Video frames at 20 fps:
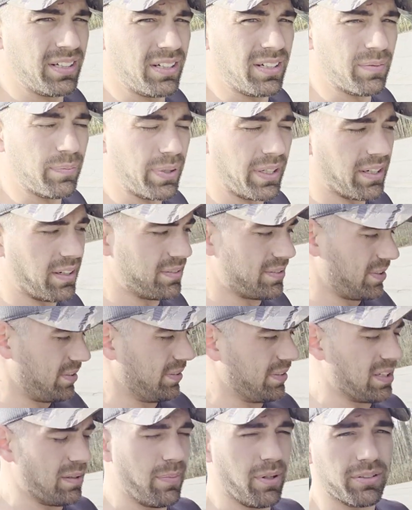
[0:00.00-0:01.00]
because this is
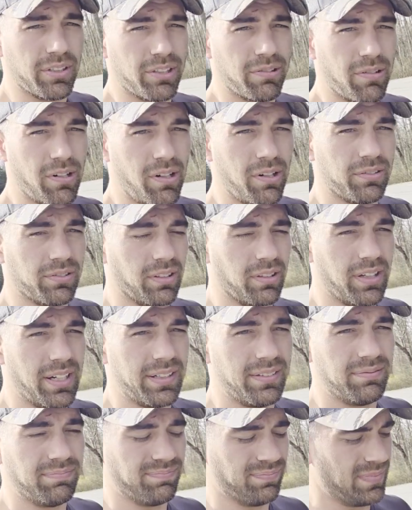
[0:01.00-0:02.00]
going to be on the trails a lot.
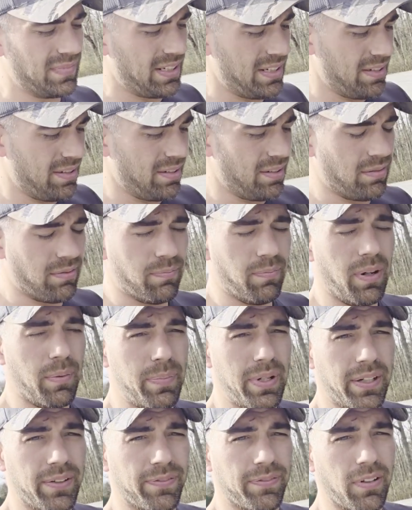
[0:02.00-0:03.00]
A
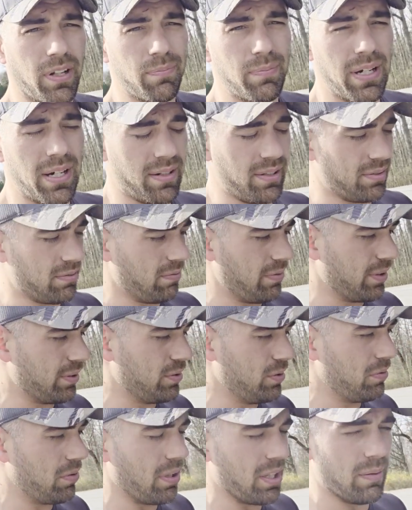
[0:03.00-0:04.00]
big front mount doesn't really
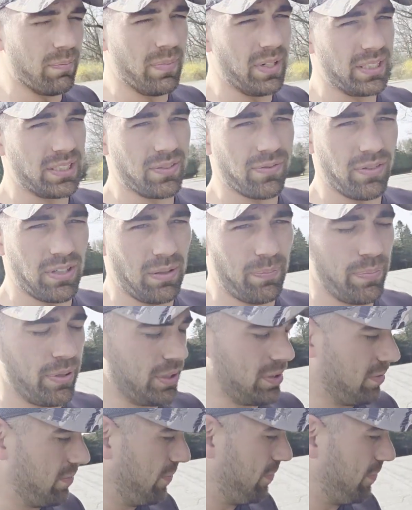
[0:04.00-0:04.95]
do all that much if you're not pushing